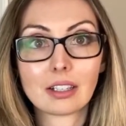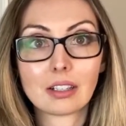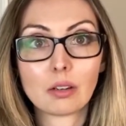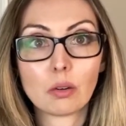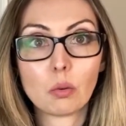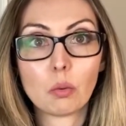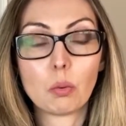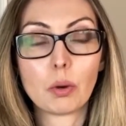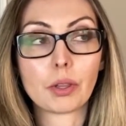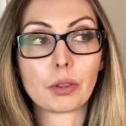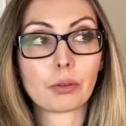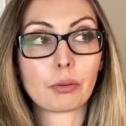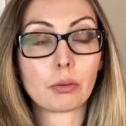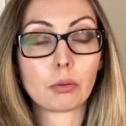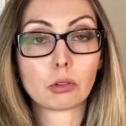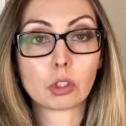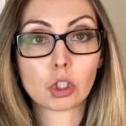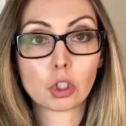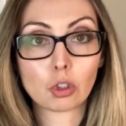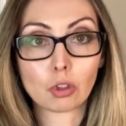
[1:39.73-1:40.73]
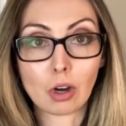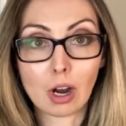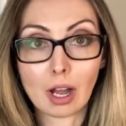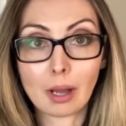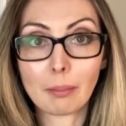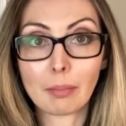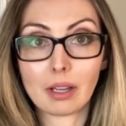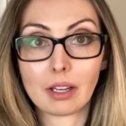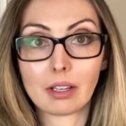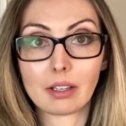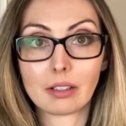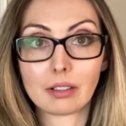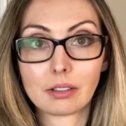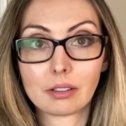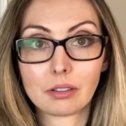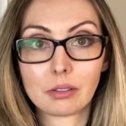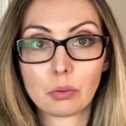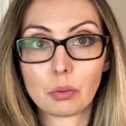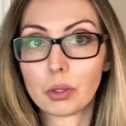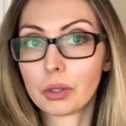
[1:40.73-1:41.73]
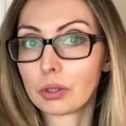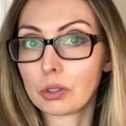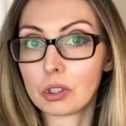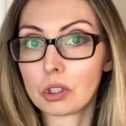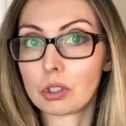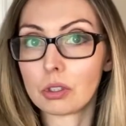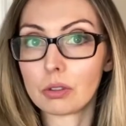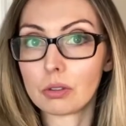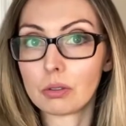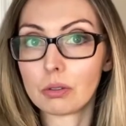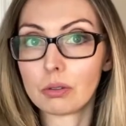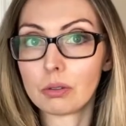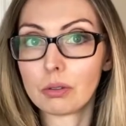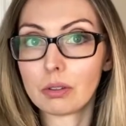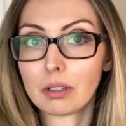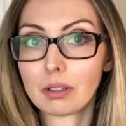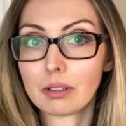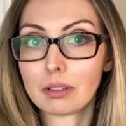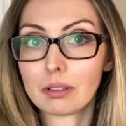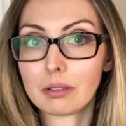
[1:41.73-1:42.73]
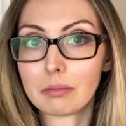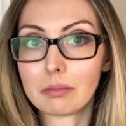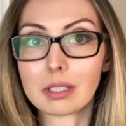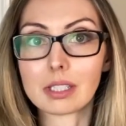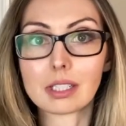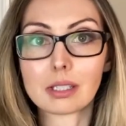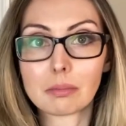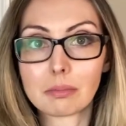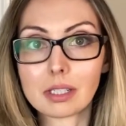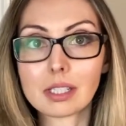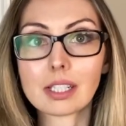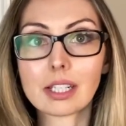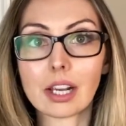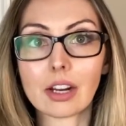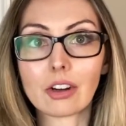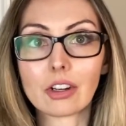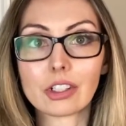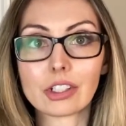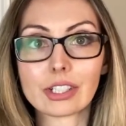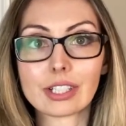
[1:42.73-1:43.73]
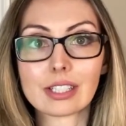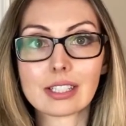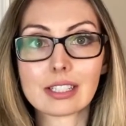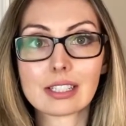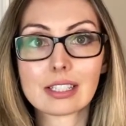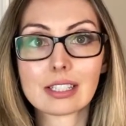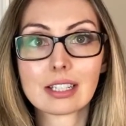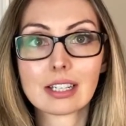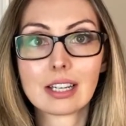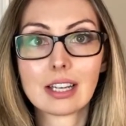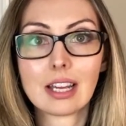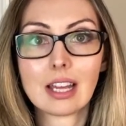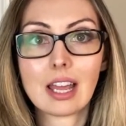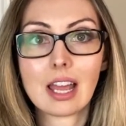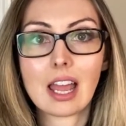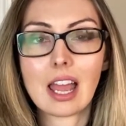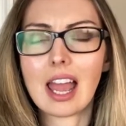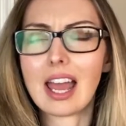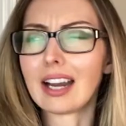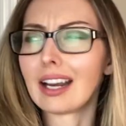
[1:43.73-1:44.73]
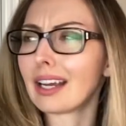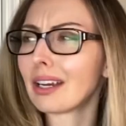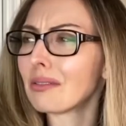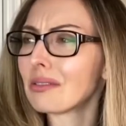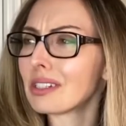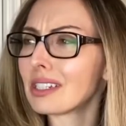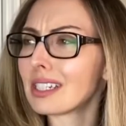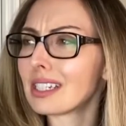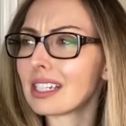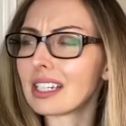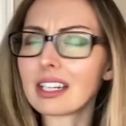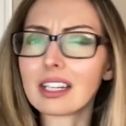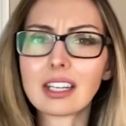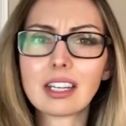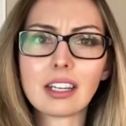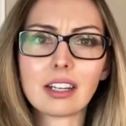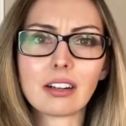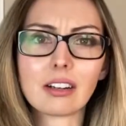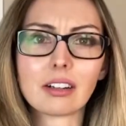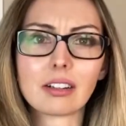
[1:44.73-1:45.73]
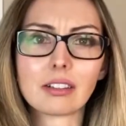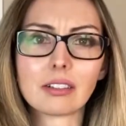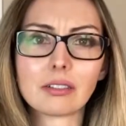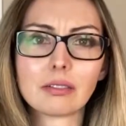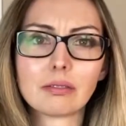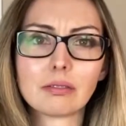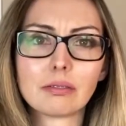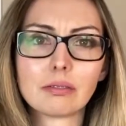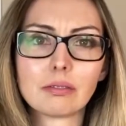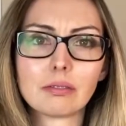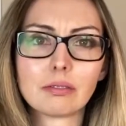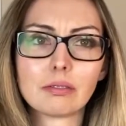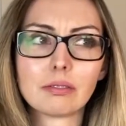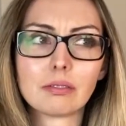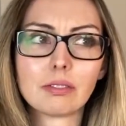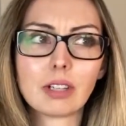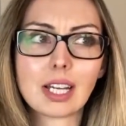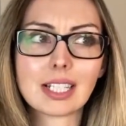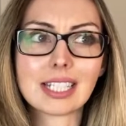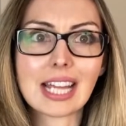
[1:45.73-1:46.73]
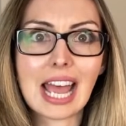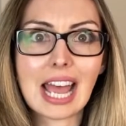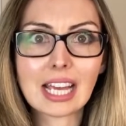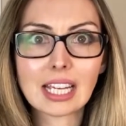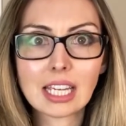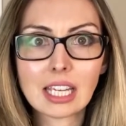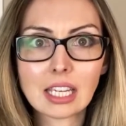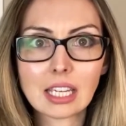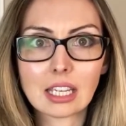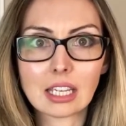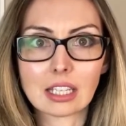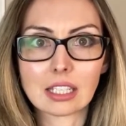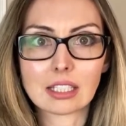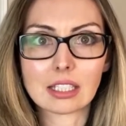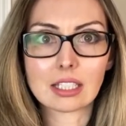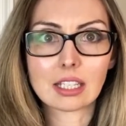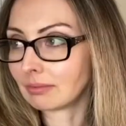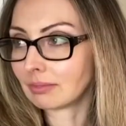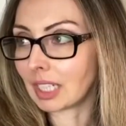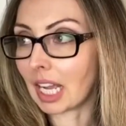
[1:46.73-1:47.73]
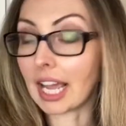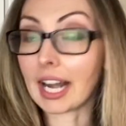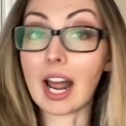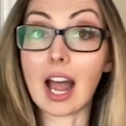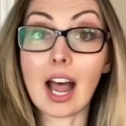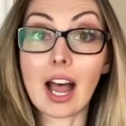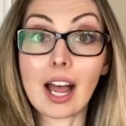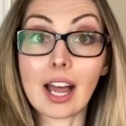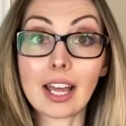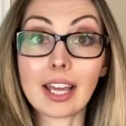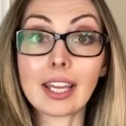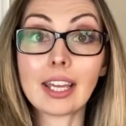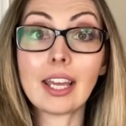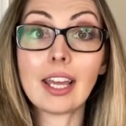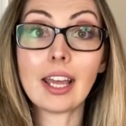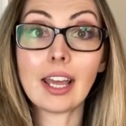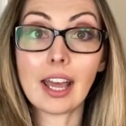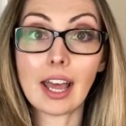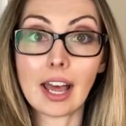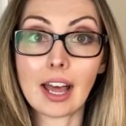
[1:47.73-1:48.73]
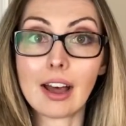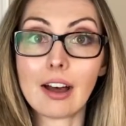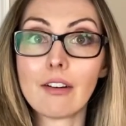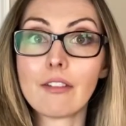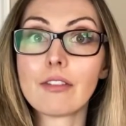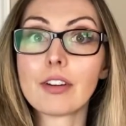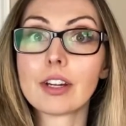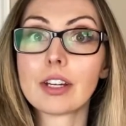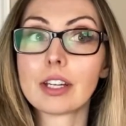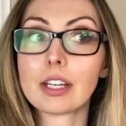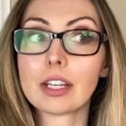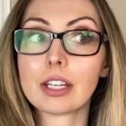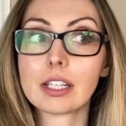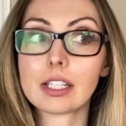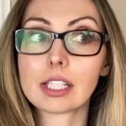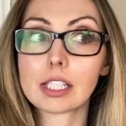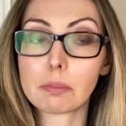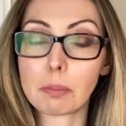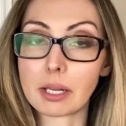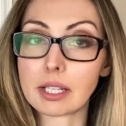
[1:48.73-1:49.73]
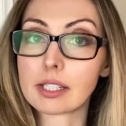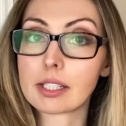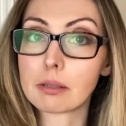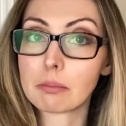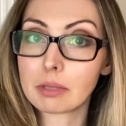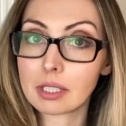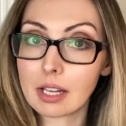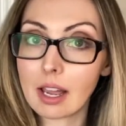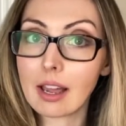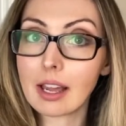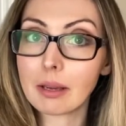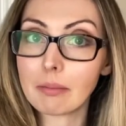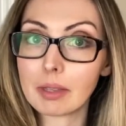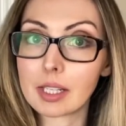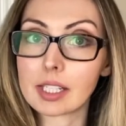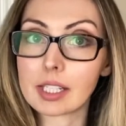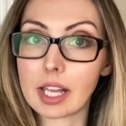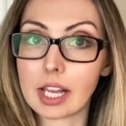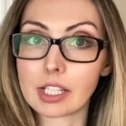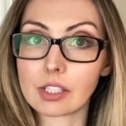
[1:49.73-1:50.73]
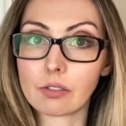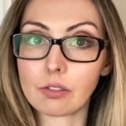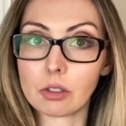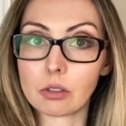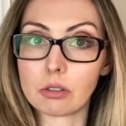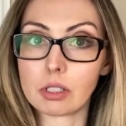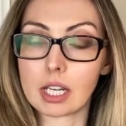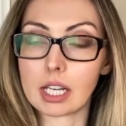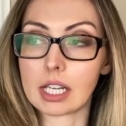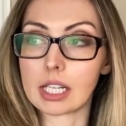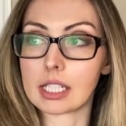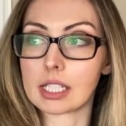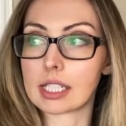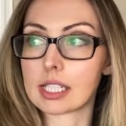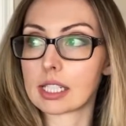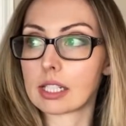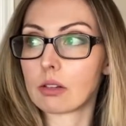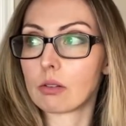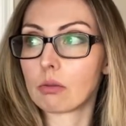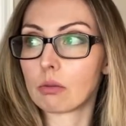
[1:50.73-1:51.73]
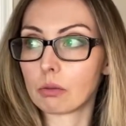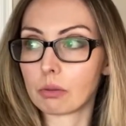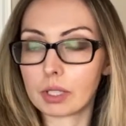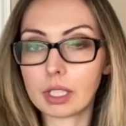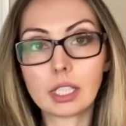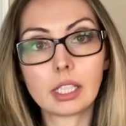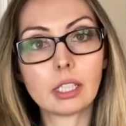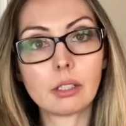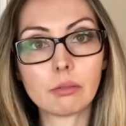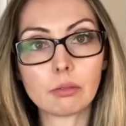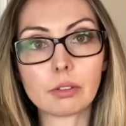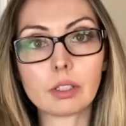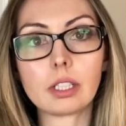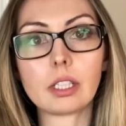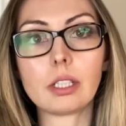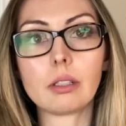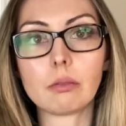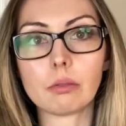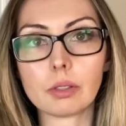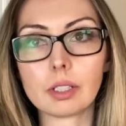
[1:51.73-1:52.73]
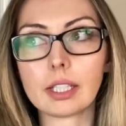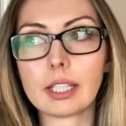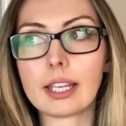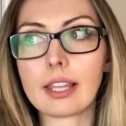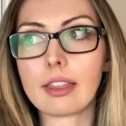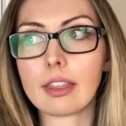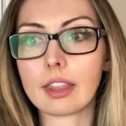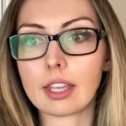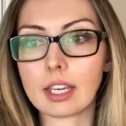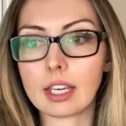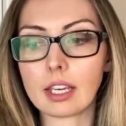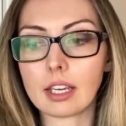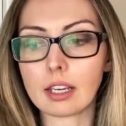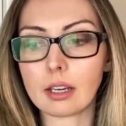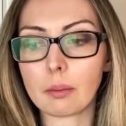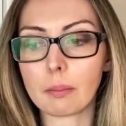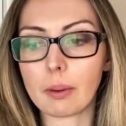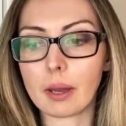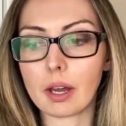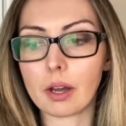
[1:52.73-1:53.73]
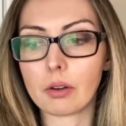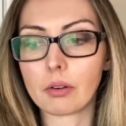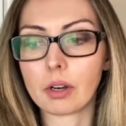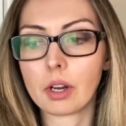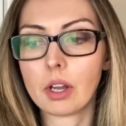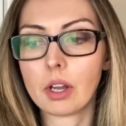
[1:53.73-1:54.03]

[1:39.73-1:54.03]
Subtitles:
went through trauma with 2 missed miscarriages. And I was sitting here attacking it. And I have spent some time these last few days really thinking about